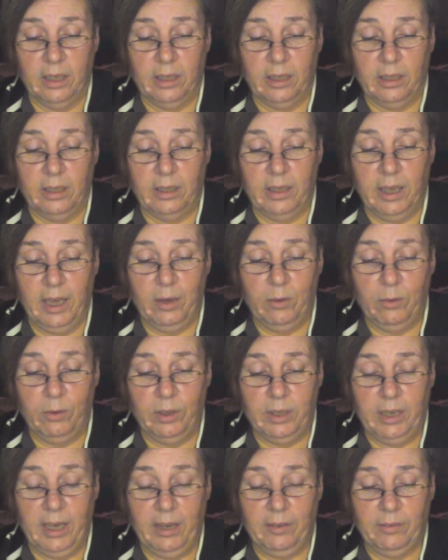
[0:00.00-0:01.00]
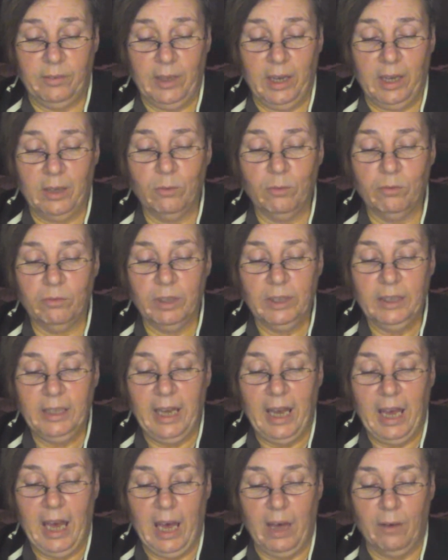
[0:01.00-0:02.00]
That would have to, I don't really
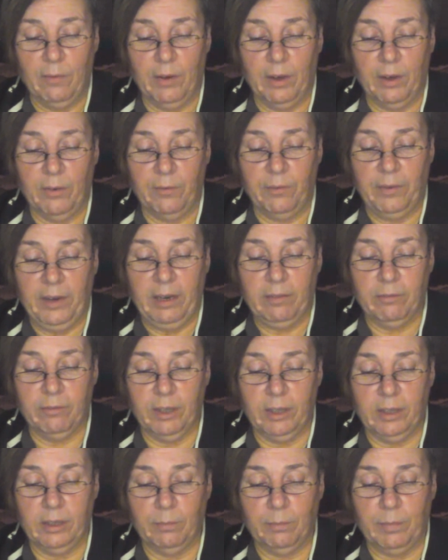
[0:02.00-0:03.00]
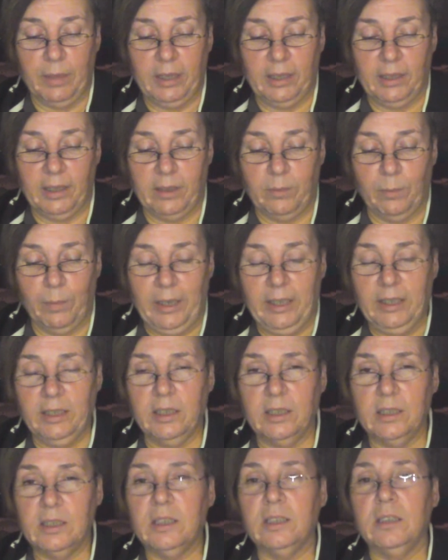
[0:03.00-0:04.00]
have a favorite. My
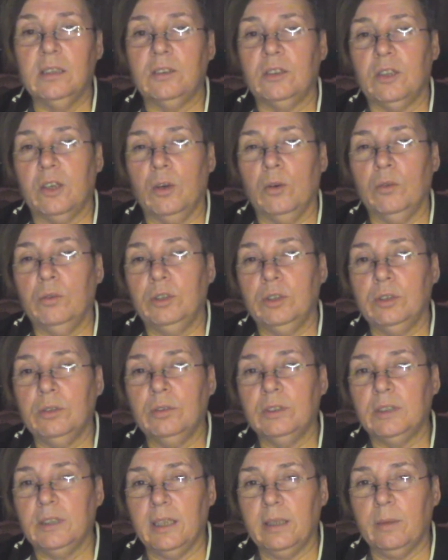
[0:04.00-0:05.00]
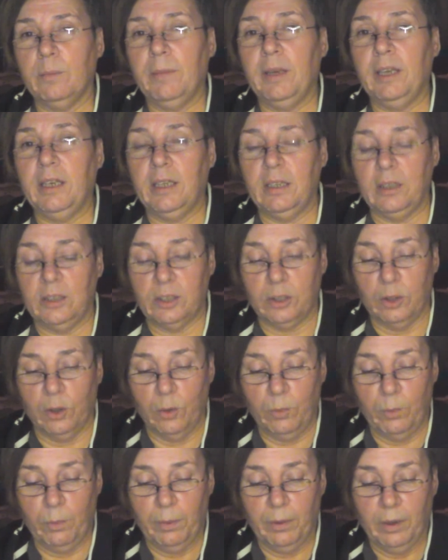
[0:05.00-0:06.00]
easiest go-to is, like, making
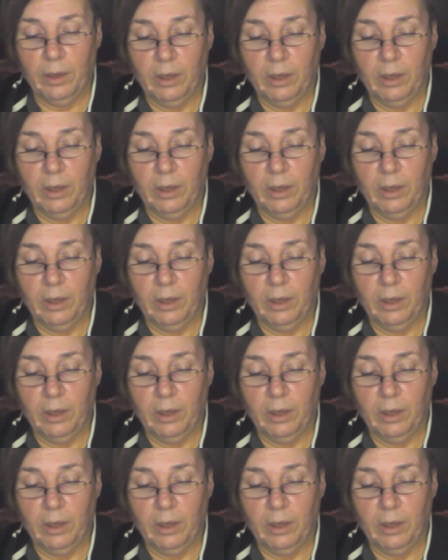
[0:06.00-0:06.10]
soap.